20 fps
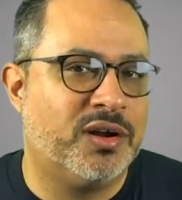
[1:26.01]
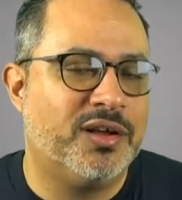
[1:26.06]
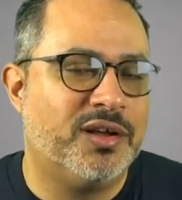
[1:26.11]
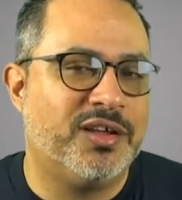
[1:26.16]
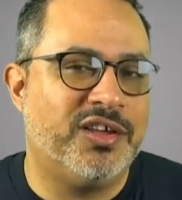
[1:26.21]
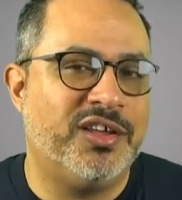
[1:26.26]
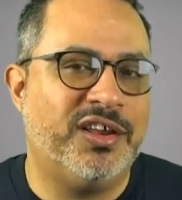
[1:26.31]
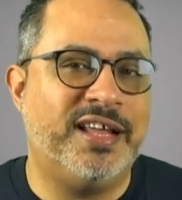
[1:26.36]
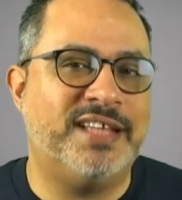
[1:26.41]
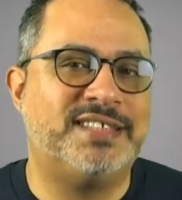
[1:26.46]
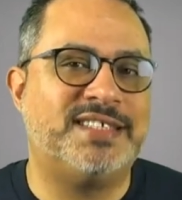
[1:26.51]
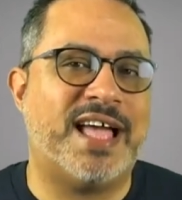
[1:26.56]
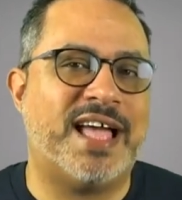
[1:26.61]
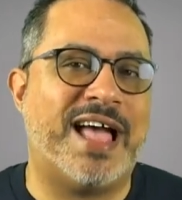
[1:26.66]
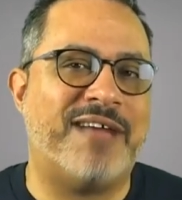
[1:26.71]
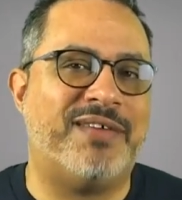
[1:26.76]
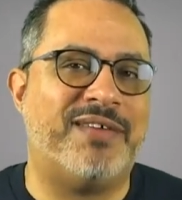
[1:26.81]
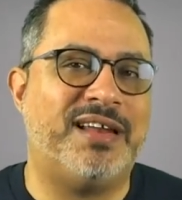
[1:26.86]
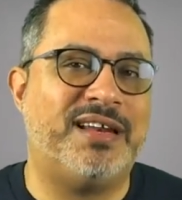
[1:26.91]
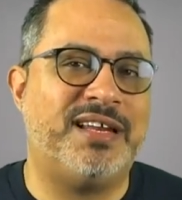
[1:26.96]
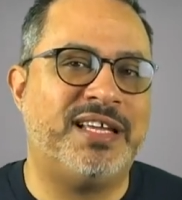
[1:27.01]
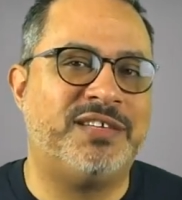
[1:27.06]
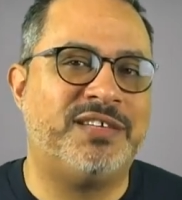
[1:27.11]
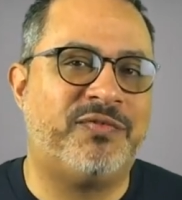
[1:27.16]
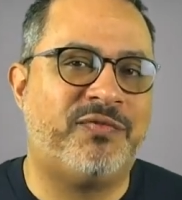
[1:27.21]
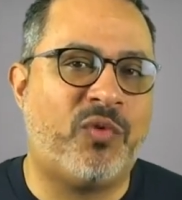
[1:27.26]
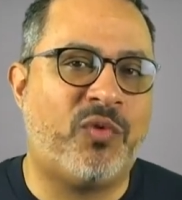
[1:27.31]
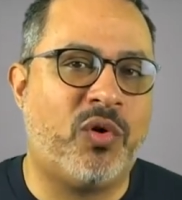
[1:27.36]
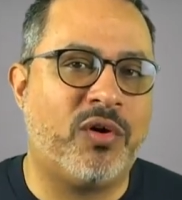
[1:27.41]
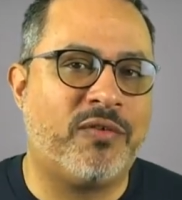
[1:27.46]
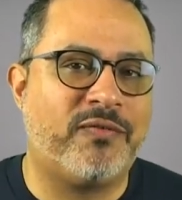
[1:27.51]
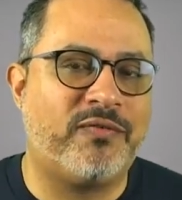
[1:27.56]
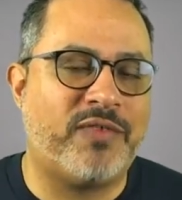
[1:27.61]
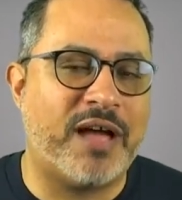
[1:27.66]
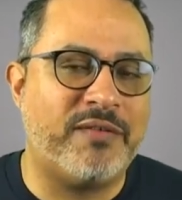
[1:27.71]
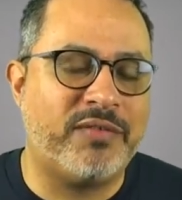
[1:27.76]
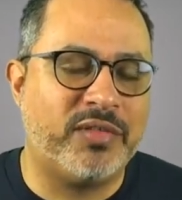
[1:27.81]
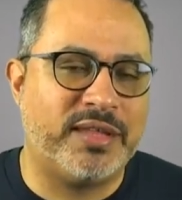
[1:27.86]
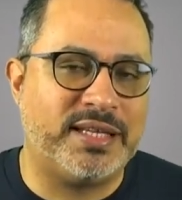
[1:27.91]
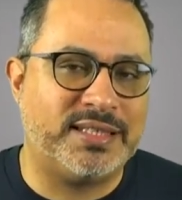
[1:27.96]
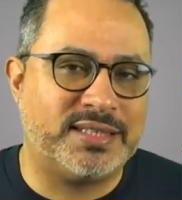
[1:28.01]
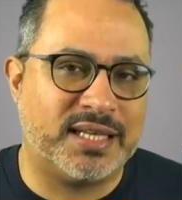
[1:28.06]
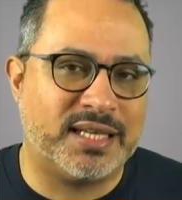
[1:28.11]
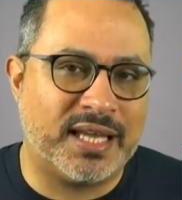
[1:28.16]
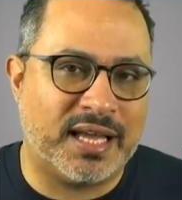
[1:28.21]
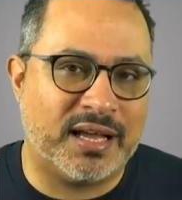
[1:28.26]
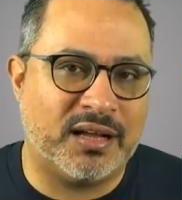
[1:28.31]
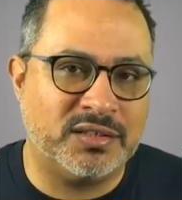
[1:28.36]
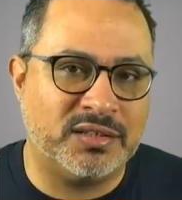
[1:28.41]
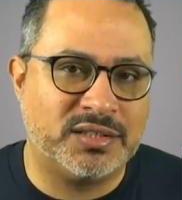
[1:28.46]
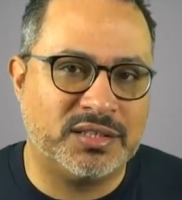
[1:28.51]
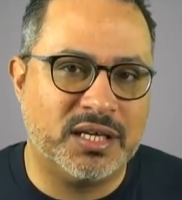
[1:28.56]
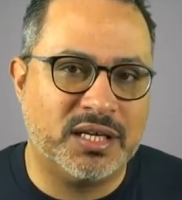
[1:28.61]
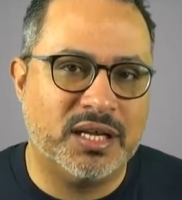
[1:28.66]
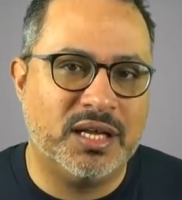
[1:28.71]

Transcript: you need to have at least four or five of these accounts